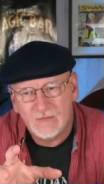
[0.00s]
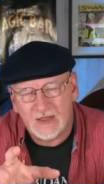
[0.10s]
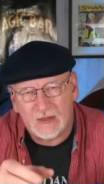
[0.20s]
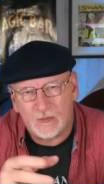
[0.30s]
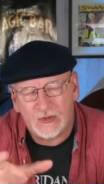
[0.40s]

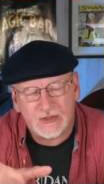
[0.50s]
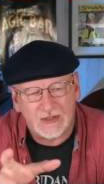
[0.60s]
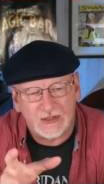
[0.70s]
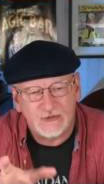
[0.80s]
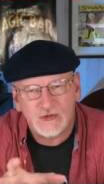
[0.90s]
and I'm
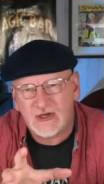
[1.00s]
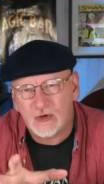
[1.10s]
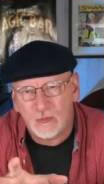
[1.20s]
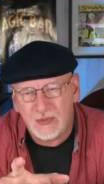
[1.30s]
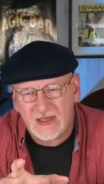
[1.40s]
working a
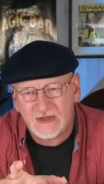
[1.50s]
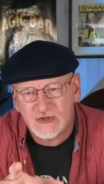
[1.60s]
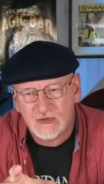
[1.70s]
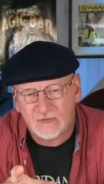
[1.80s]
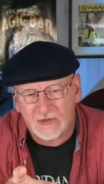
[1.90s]
trickle
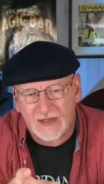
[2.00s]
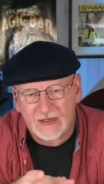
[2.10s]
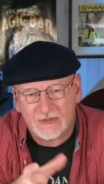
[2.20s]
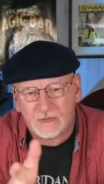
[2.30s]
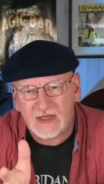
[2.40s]
pitch for
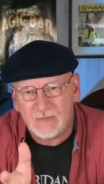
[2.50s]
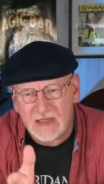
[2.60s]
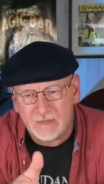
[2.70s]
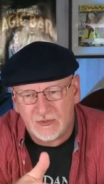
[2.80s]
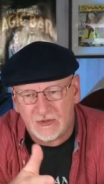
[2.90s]
like three
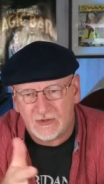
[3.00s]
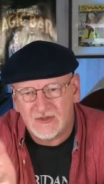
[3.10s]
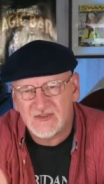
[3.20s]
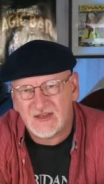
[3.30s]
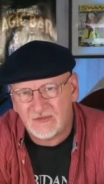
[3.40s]
people or
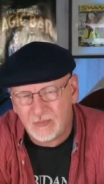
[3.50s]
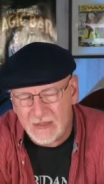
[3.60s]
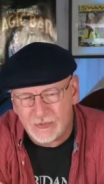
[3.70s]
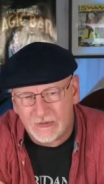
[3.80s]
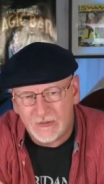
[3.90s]
six
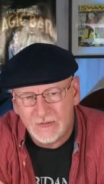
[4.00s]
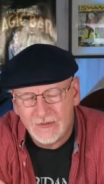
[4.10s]
people,